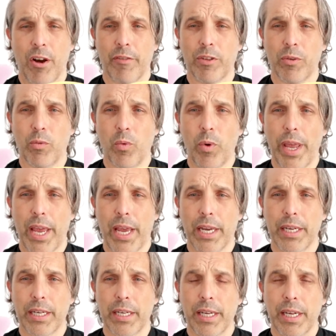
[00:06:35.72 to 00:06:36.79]
the
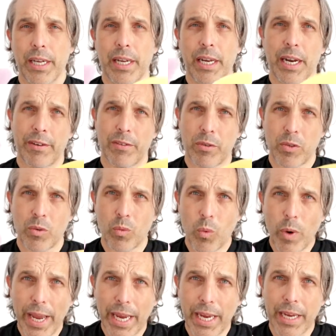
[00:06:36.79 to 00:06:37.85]
wing, and of course the
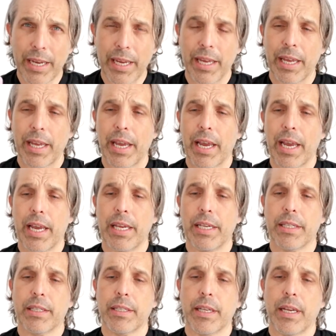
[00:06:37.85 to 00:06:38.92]
wing
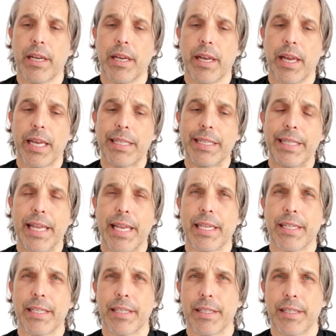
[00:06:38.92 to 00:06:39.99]
is
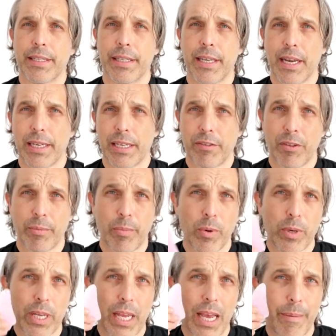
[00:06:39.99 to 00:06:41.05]
less the idea of the
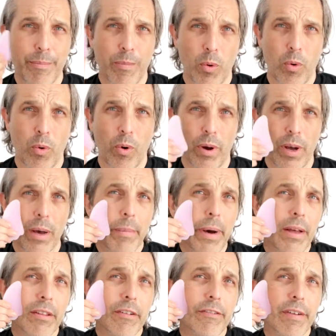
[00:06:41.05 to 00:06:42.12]
body and more
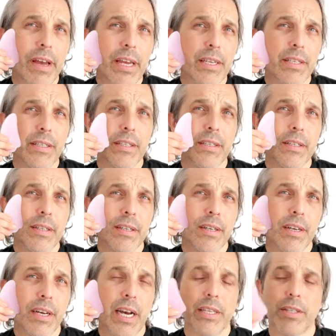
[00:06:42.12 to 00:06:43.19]
about the face.
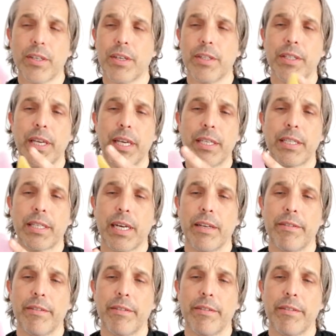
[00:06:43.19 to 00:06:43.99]
As you can see, it's